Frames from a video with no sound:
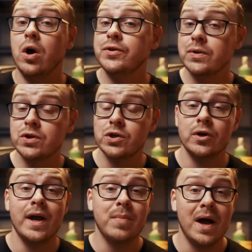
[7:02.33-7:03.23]
all to
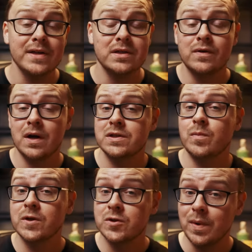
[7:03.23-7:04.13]
ensure a positive
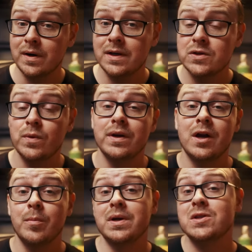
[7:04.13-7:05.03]
customer experience with a
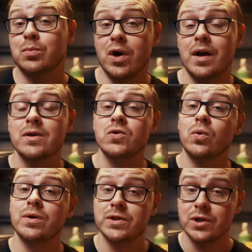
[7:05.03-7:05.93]
company's products or